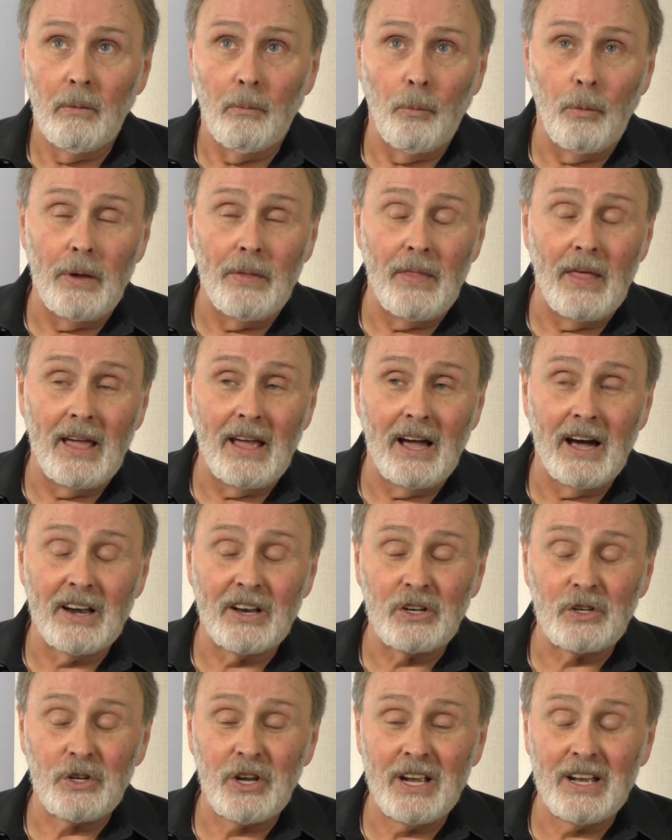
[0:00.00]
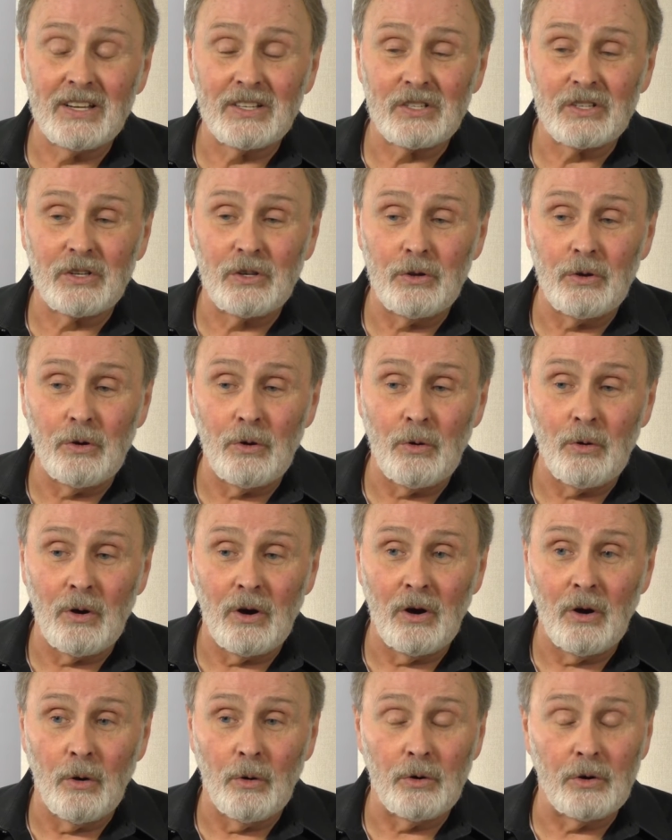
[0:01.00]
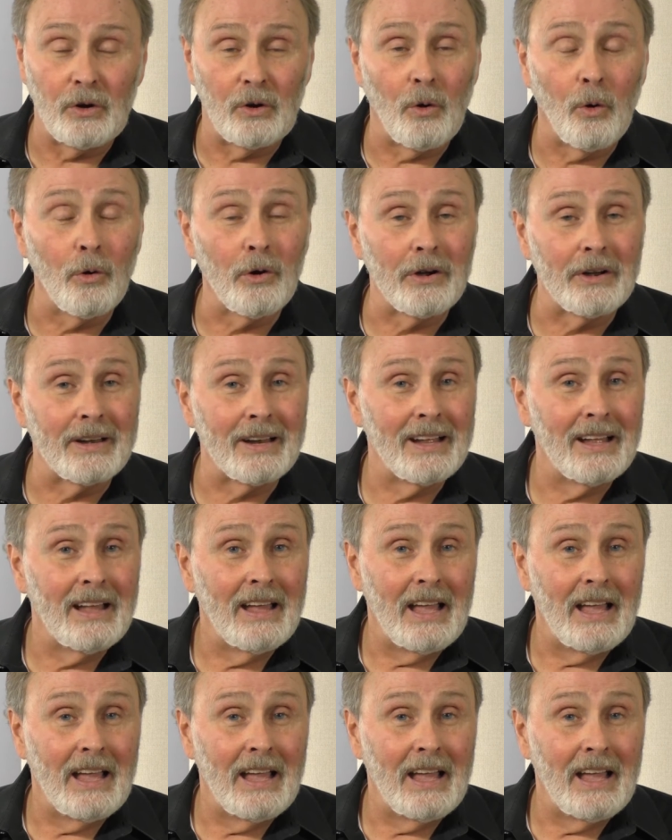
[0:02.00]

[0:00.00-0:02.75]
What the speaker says: When they got a chance to go to court